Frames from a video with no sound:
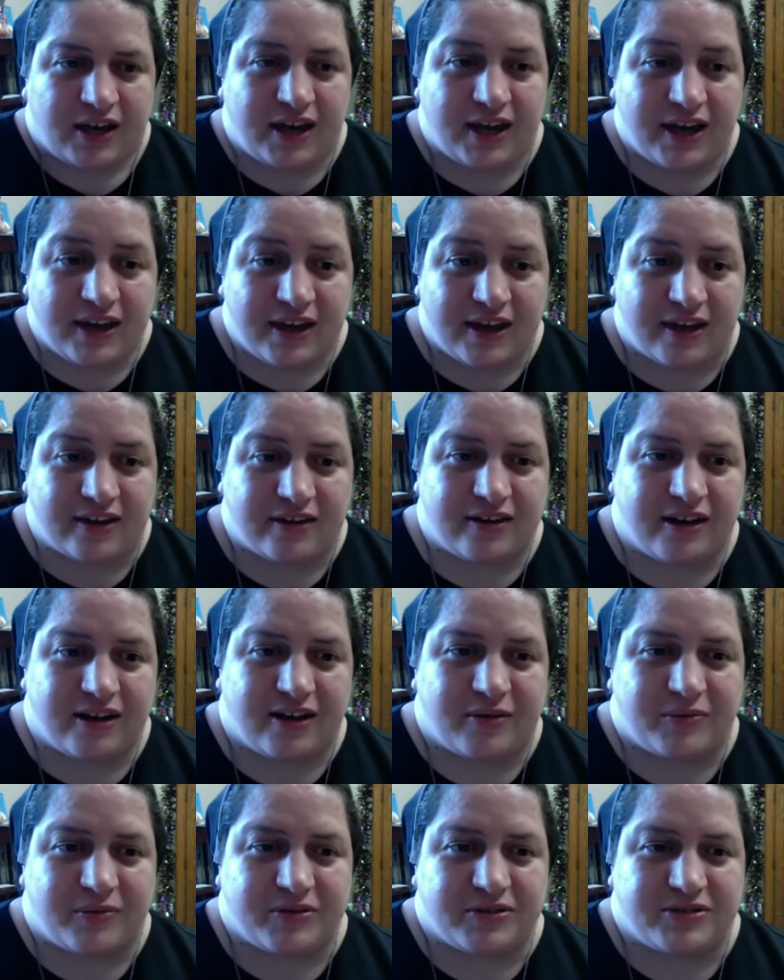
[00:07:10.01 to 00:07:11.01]
And
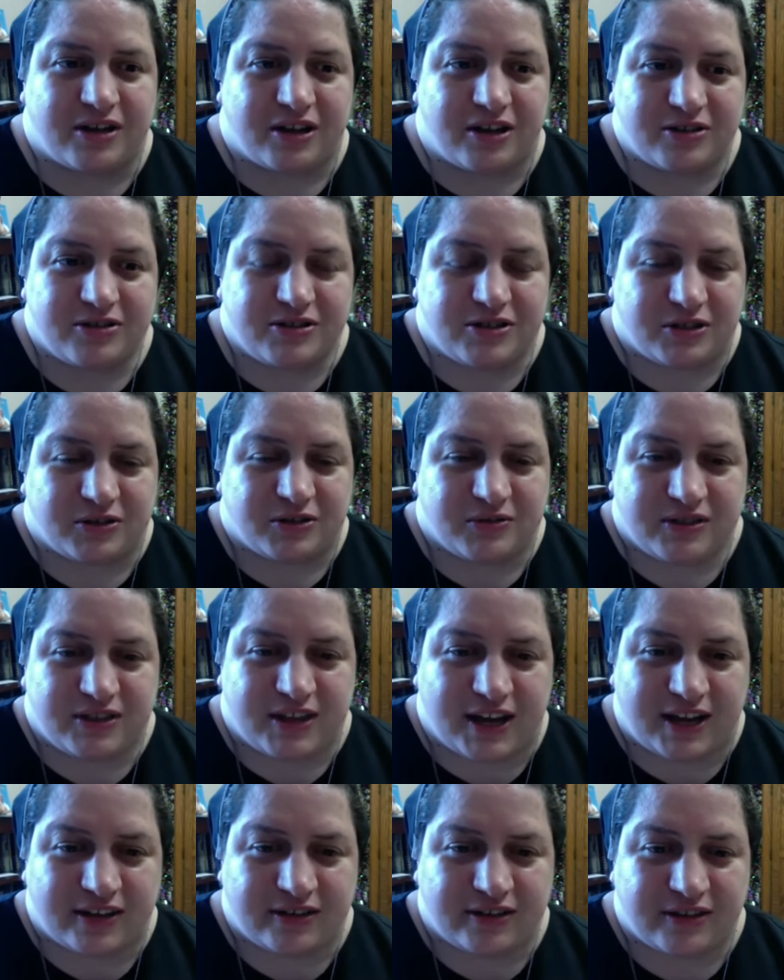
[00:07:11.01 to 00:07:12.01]
it was also
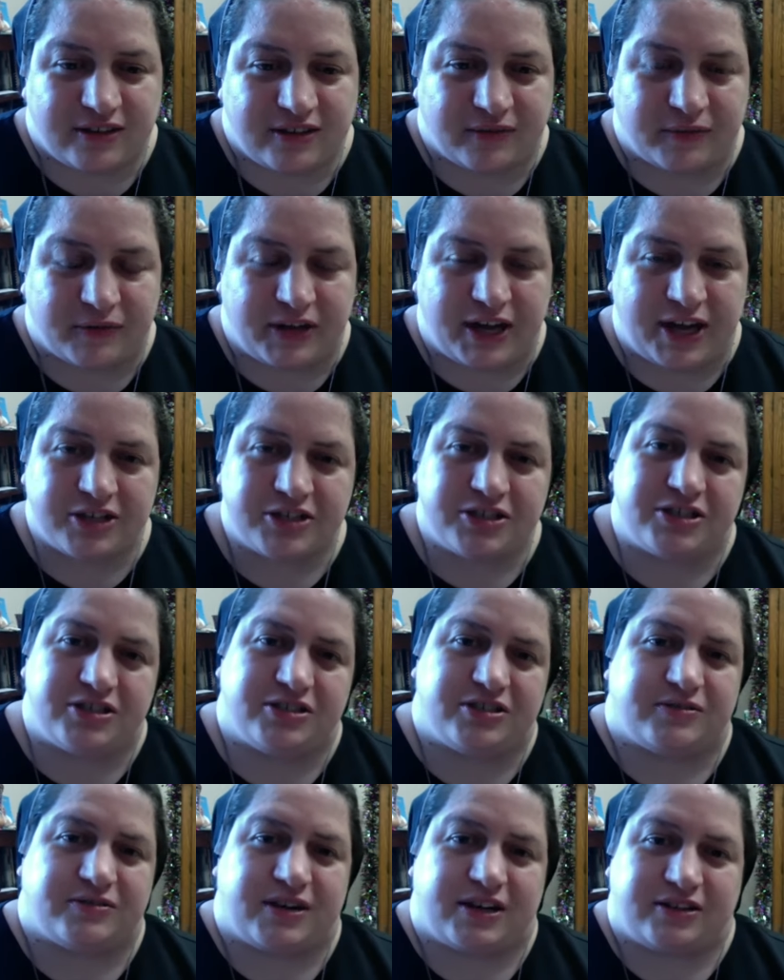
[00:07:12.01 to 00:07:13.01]
that their
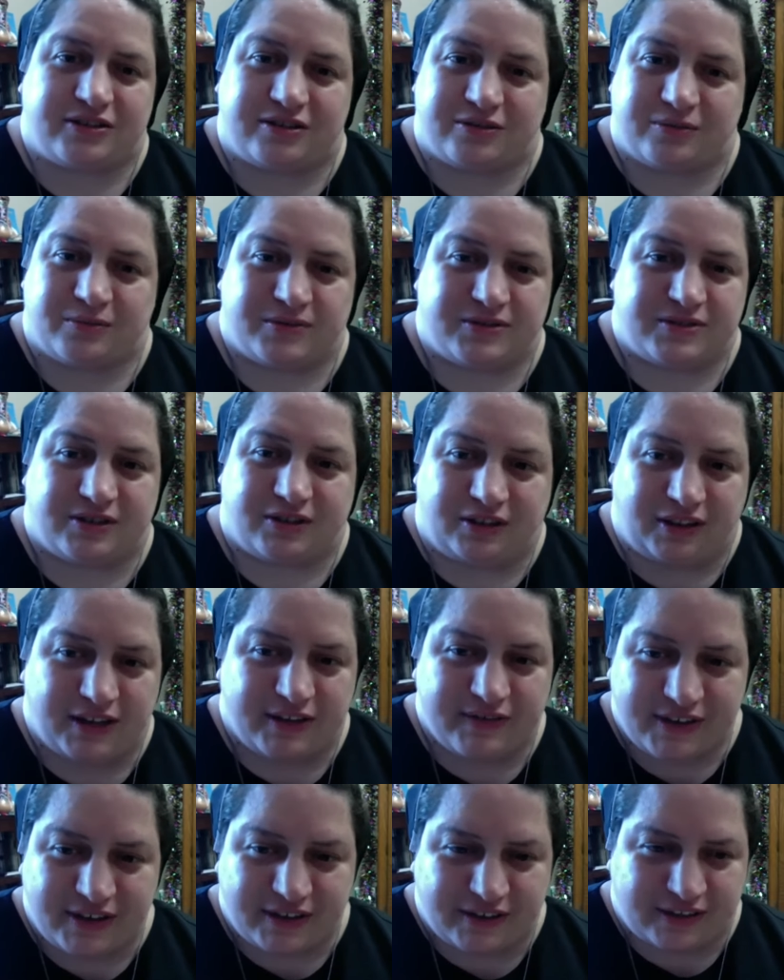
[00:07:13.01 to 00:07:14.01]
vocation director was
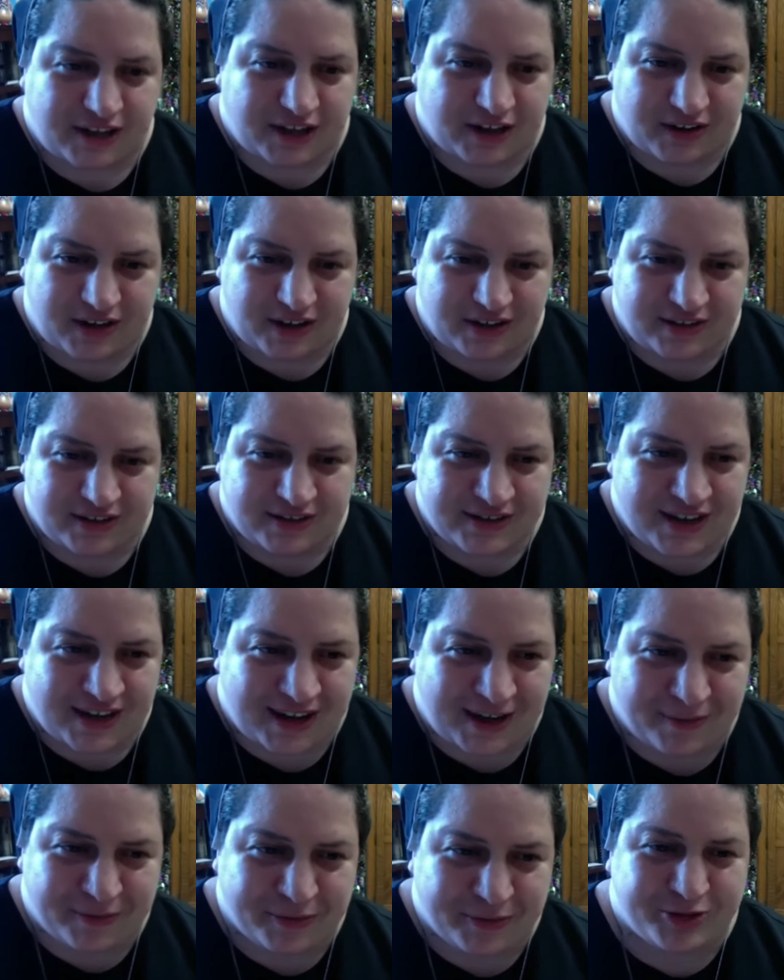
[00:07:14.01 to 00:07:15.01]
living there at the
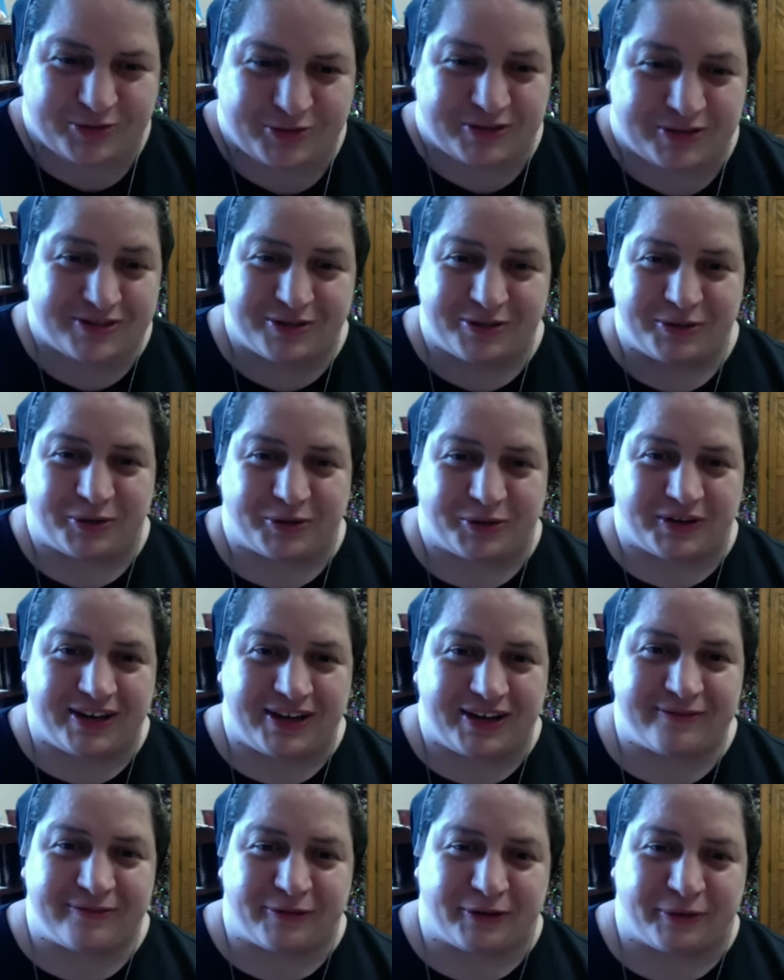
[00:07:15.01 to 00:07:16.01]
time, which was
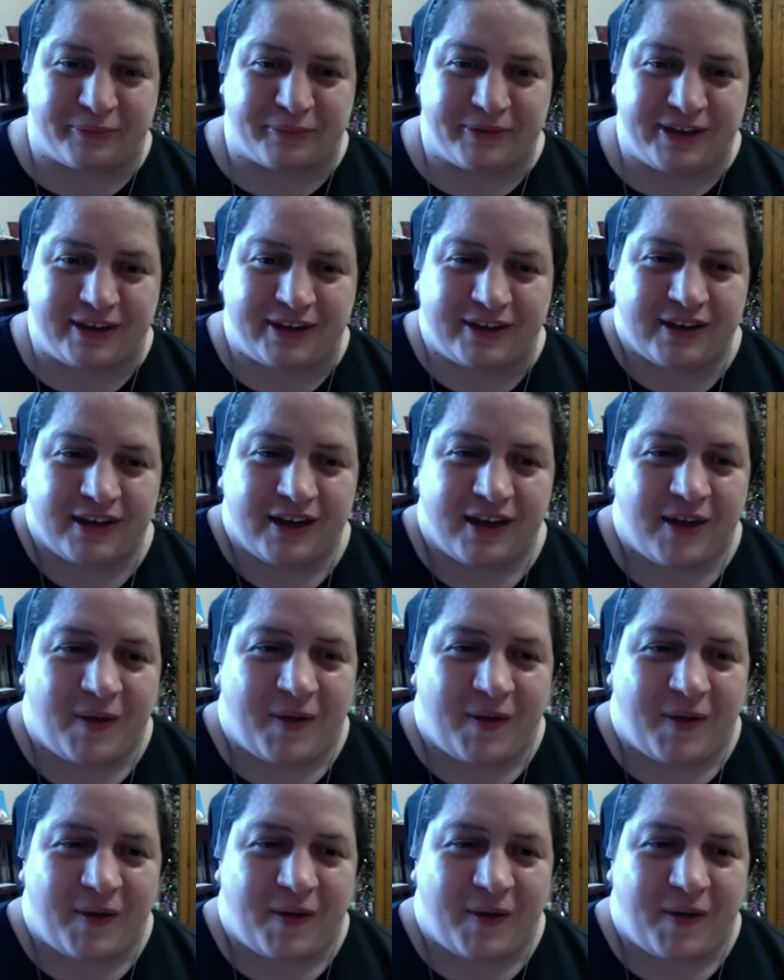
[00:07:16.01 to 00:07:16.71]
great for me.